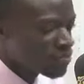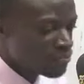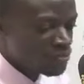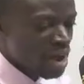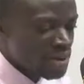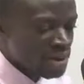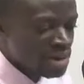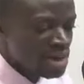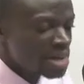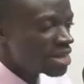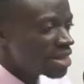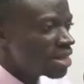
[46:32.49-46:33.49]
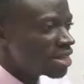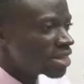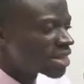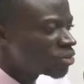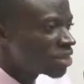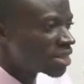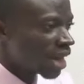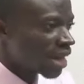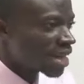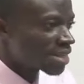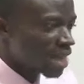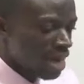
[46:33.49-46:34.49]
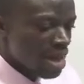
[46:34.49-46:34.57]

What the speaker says: very institutions and as